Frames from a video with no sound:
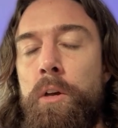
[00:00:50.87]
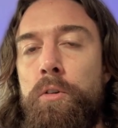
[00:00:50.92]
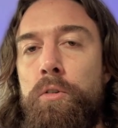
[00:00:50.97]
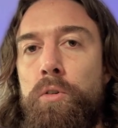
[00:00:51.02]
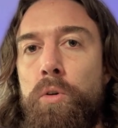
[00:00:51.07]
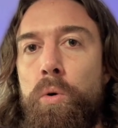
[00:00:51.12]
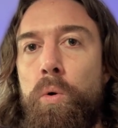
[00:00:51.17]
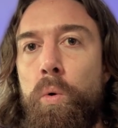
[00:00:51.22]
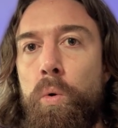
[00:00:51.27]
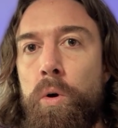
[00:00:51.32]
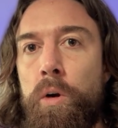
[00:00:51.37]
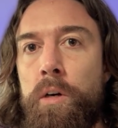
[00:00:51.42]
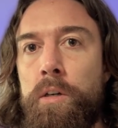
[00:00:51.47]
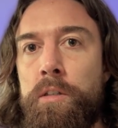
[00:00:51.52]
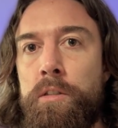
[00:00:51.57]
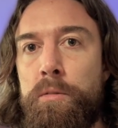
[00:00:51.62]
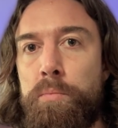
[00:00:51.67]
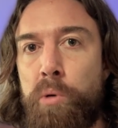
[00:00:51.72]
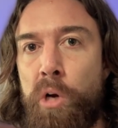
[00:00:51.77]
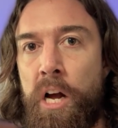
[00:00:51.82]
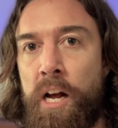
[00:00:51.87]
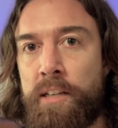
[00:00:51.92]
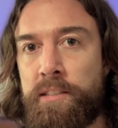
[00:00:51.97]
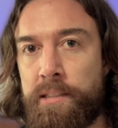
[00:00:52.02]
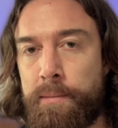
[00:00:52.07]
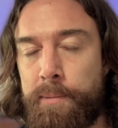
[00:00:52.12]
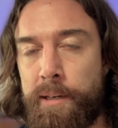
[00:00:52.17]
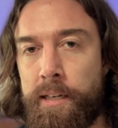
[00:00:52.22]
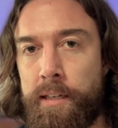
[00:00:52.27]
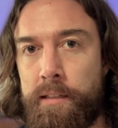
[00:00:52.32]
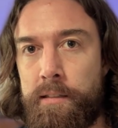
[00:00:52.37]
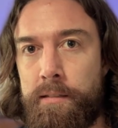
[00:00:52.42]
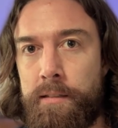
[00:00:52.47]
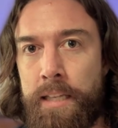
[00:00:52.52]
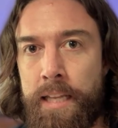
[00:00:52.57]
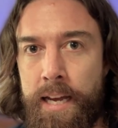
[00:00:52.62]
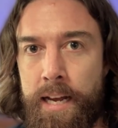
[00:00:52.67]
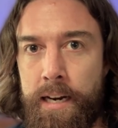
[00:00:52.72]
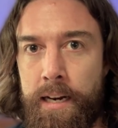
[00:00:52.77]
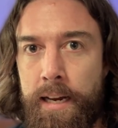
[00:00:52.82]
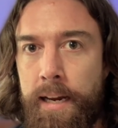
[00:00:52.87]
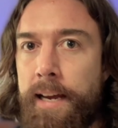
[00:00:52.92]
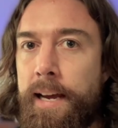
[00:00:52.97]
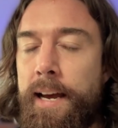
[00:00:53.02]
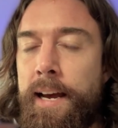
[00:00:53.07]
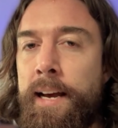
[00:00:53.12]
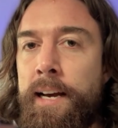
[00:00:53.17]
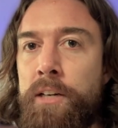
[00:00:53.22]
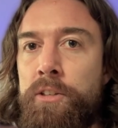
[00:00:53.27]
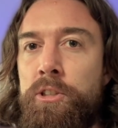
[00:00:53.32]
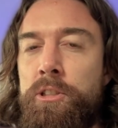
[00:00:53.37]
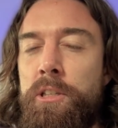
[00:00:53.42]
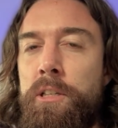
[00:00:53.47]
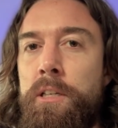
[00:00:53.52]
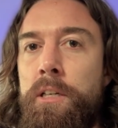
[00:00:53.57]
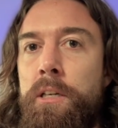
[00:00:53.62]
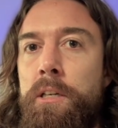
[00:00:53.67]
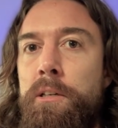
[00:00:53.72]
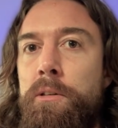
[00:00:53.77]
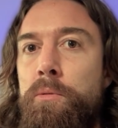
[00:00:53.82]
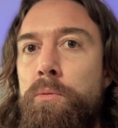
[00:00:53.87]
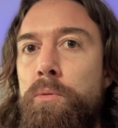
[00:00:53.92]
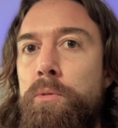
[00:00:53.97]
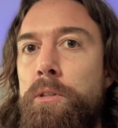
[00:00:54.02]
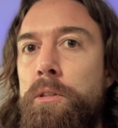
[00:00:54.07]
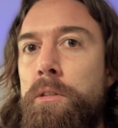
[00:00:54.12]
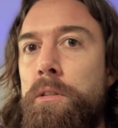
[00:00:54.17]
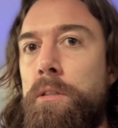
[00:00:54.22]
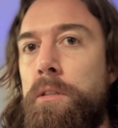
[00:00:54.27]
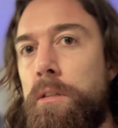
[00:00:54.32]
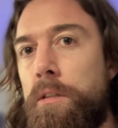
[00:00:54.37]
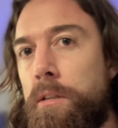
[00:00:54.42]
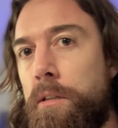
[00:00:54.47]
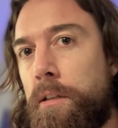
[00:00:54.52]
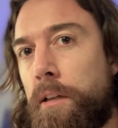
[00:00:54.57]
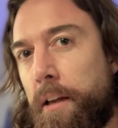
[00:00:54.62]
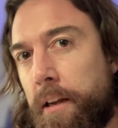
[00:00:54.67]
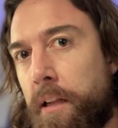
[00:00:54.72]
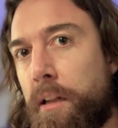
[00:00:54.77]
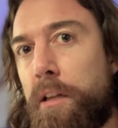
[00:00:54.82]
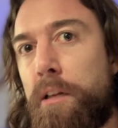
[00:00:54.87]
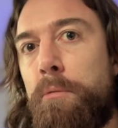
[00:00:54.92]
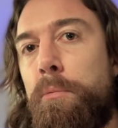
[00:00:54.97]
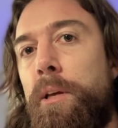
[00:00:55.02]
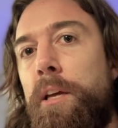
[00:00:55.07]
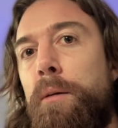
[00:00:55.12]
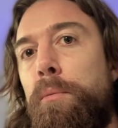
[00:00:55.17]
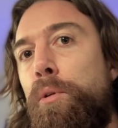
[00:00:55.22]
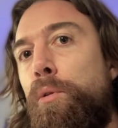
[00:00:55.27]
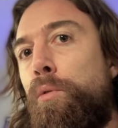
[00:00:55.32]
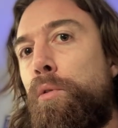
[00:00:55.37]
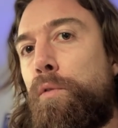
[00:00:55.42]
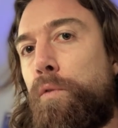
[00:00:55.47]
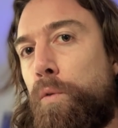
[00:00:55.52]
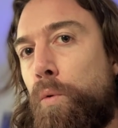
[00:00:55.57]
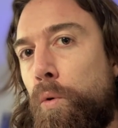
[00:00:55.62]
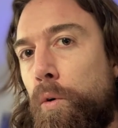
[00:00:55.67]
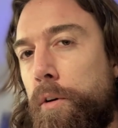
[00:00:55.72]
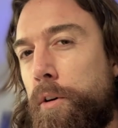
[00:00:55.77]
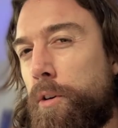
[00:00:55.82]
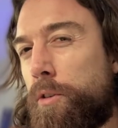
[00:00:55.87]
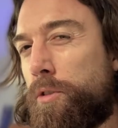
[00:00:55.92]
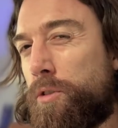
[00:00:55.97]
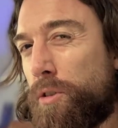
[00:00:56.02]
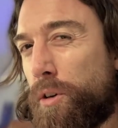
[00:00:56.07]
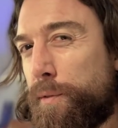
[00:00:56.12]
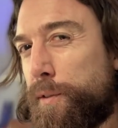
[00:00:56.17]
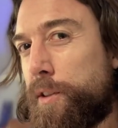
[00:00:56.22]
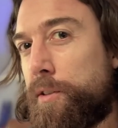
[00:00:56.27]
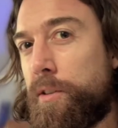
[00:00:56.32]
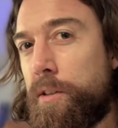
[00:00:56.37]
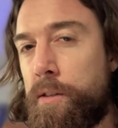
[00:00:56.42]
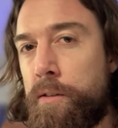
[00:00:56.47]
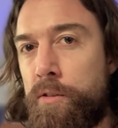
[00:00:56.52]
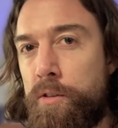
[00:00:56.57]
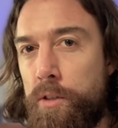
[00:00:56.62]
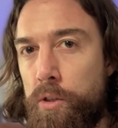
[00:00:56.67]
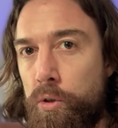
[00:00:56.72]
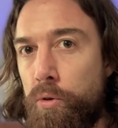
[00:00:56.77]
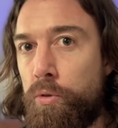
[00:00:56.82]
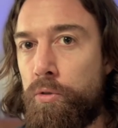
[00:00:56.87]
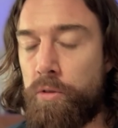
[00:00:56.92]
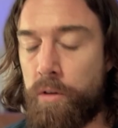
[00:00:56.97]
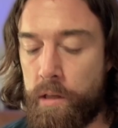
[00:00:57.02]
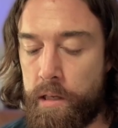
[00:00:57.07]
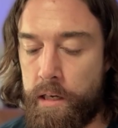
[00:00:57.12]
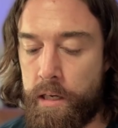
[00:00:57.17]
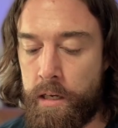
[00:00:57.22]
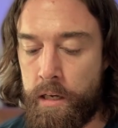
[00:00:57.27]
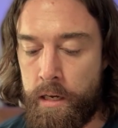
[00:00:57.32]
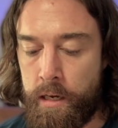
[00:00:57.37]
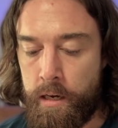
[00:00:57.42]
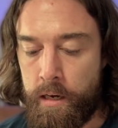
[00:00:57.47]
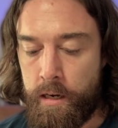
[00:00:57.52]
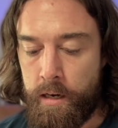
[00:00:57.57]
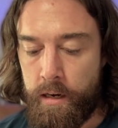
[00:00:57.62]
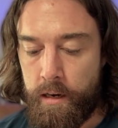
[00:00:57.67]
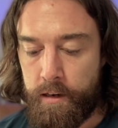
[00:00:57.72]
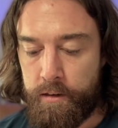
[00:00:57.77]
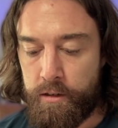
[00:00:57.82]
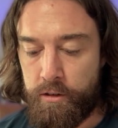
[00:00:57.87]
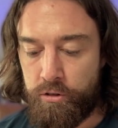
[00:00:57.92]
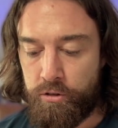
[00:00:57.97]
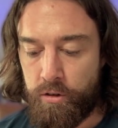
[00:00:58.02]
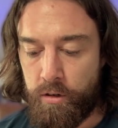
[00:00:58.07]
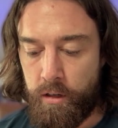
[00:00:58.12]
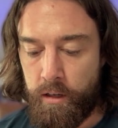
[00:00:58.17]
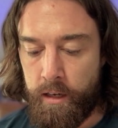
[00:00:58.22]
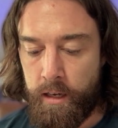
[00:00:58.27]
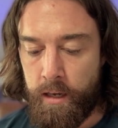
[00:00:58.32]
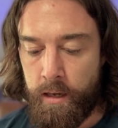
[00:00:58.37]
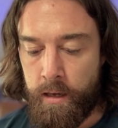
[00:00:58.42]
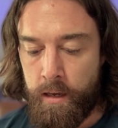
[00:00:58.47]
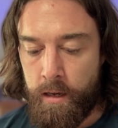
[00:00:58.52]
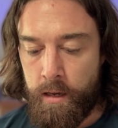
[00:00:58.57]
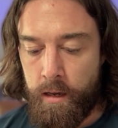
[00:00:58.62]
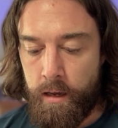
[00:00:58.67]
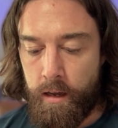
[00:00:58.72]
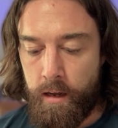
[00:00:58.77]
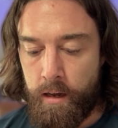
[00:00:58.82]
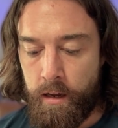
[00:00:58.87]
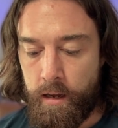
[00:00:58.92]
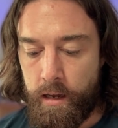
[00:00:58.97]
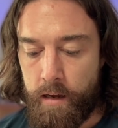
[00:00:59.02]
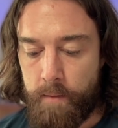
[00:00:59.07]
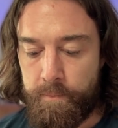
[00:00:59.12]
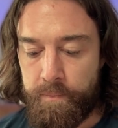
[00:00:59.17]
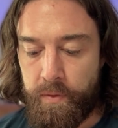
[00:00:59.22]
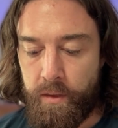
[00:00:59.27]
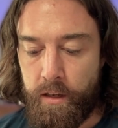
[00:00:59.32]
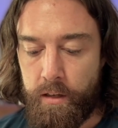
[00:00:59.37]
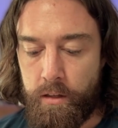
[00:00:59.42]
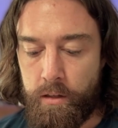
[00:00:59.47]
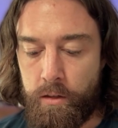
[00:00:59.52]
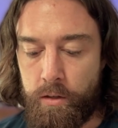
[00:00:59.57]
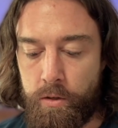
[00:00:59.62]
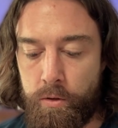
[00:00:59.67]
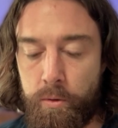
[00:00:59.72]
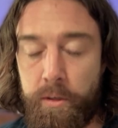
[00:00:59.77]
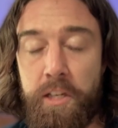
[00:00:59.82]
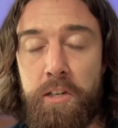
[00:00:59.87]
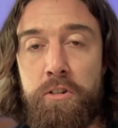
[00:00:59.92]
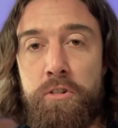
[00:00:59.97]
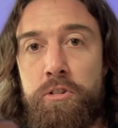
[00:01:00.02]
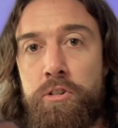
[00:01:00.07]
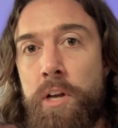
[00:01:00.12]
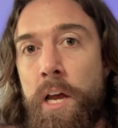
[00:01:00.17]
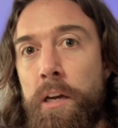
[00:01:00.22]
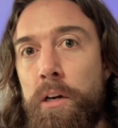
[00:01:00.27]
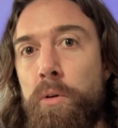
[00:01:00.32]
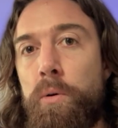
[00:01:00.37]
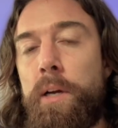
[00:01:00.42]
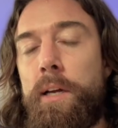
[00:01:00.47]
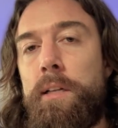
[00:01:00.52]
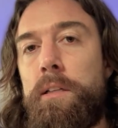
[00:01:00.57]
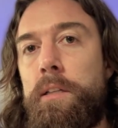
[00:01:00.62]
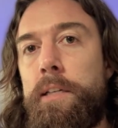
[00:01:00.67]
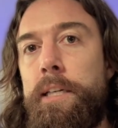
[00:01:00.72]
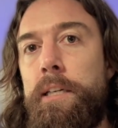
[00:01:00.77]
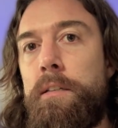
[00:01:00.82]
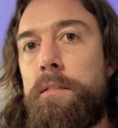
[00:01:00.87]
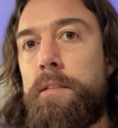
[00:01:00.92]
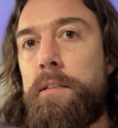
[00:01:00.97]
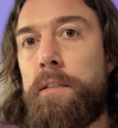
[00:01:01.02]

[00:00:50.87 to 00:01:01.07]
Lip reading: towards prospects that actually will likely be able to afford your services, usually. Additionally, you can generate leads and